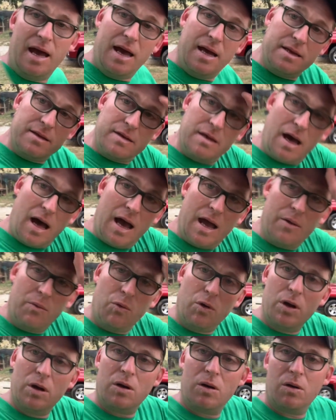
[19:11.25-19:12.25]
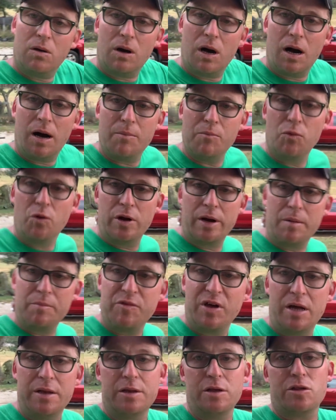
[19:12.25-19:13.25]
end, I will, when I'm
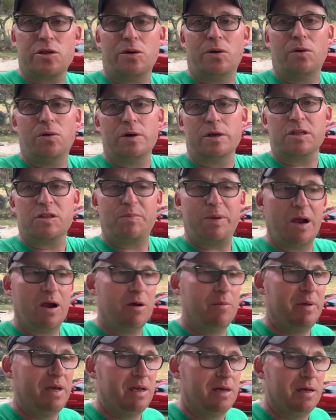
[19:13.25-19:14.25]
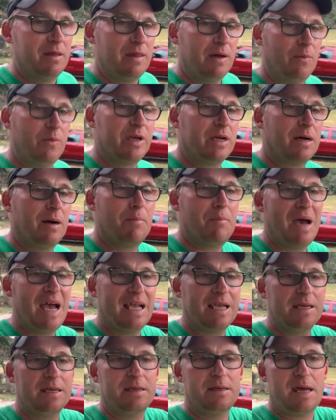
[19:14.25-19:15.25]
done this whole experiment and then we come
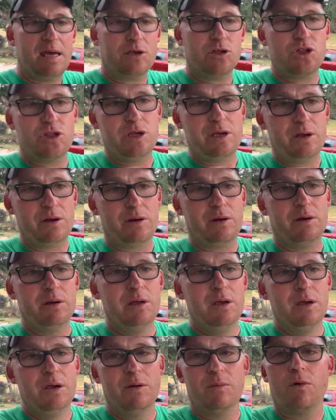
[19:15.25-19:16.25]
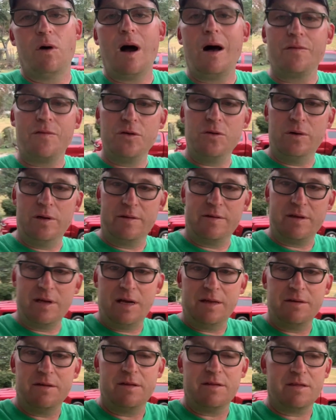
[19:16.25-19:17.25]
back in the next year, well, I'll do at the
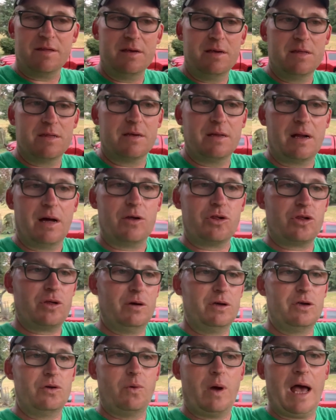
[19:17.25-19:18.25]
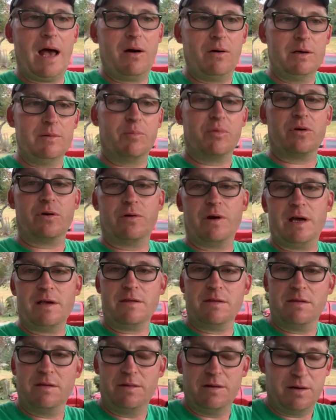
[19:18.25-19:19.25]
end of the season, I'll show you how it
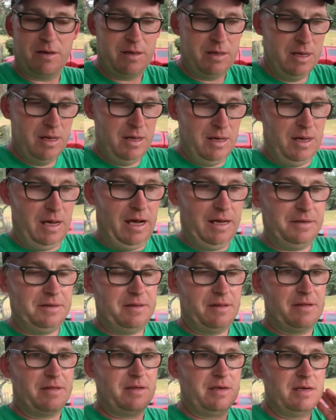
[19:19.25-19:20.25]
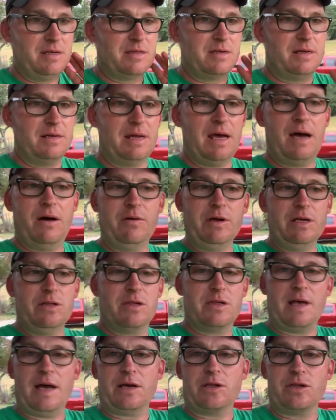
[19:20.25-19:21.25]
progressed to the end of the season, how each
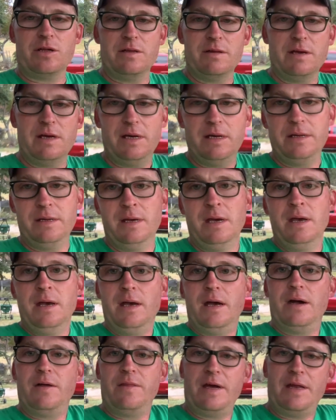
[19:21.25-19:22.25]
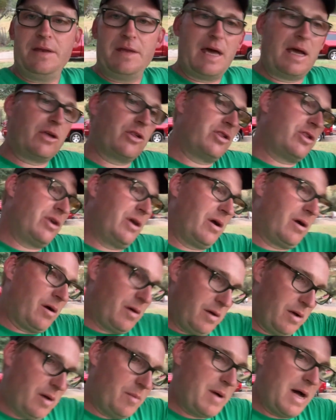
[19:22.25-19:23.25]
section did. And then next
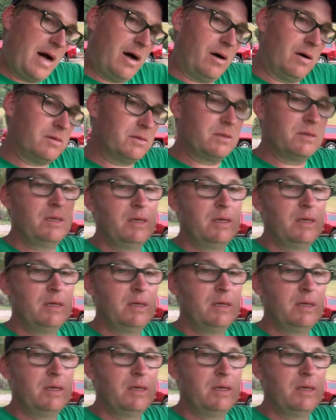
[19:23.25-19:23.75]
year, about